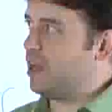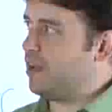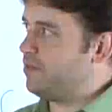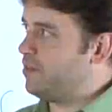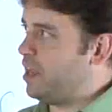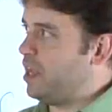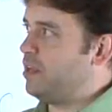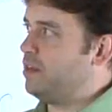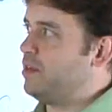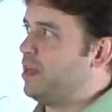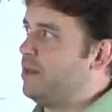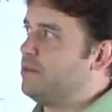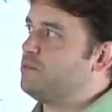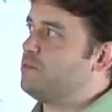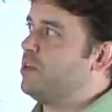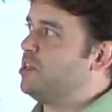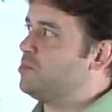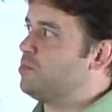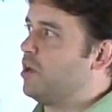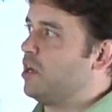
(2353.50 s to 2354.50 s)
have
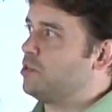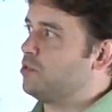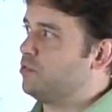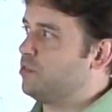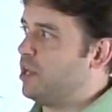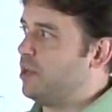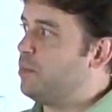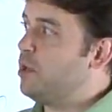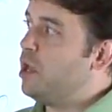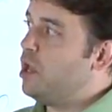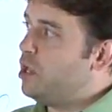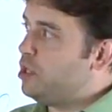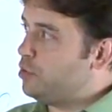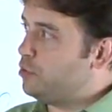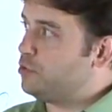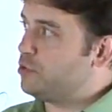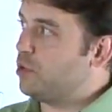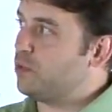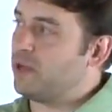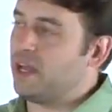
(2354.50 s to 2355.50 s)
namespace module name. You
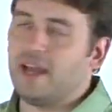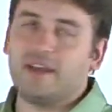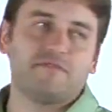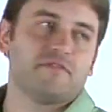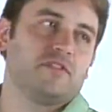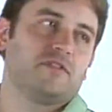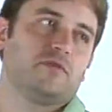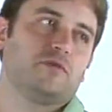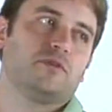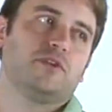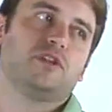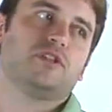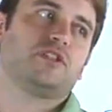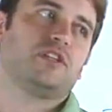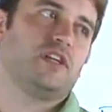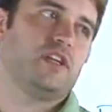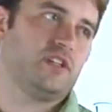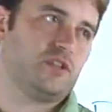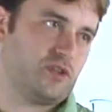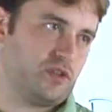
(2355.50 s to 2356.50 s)
don't have to do this.
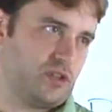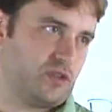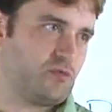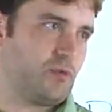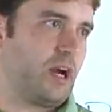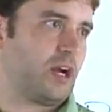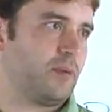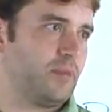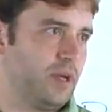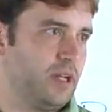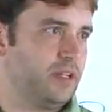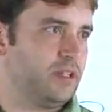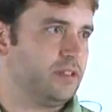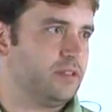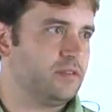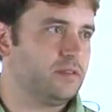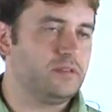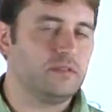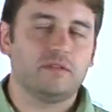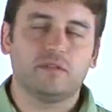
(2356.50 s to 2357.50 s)
It's just recommended.
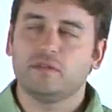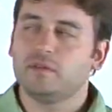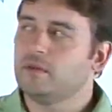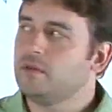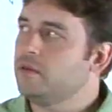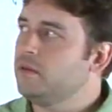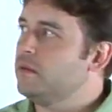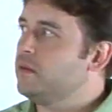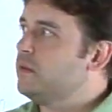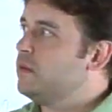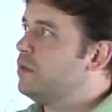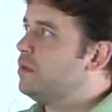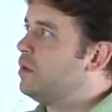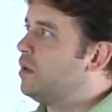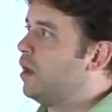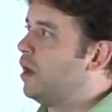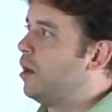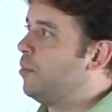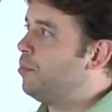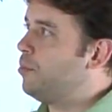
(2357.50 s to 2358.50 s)

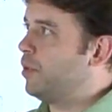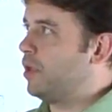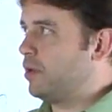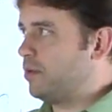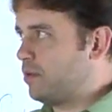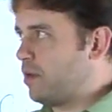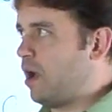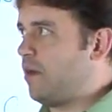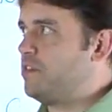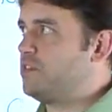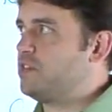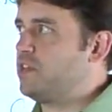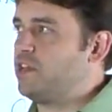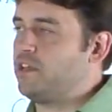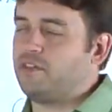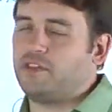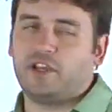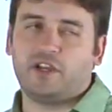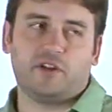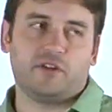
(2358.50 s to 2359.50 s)
But obviously,
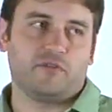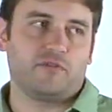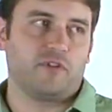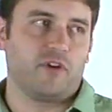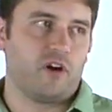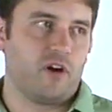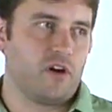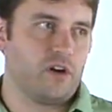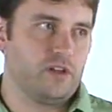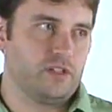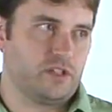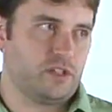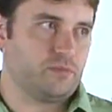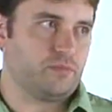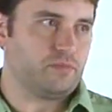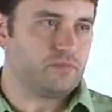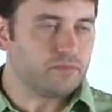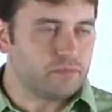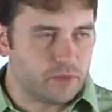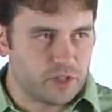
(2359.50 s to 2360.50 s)
anything under var is
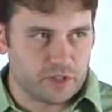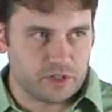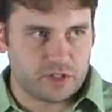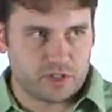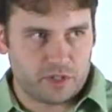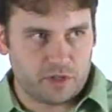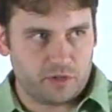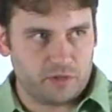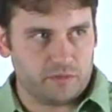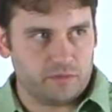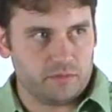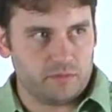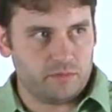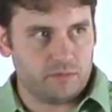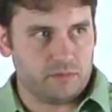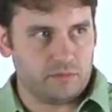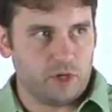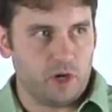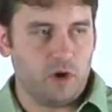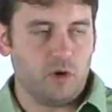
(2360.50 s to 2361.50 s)
considered
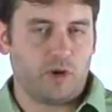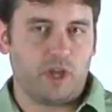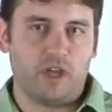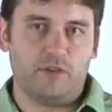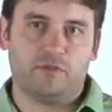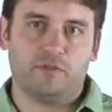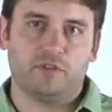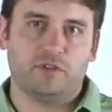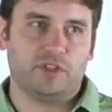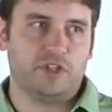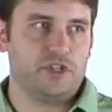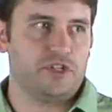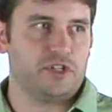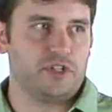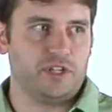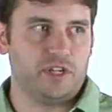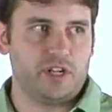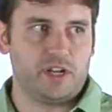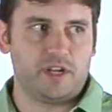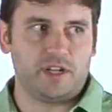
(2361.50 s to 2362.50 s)
OK for
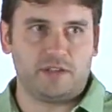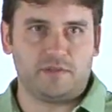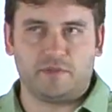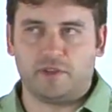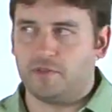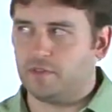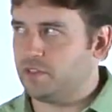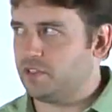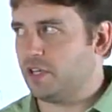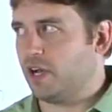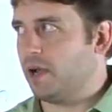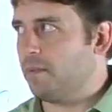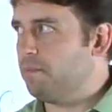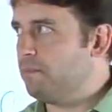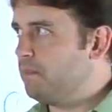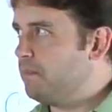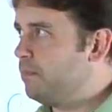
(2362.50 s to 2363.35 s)
deletion at any given time.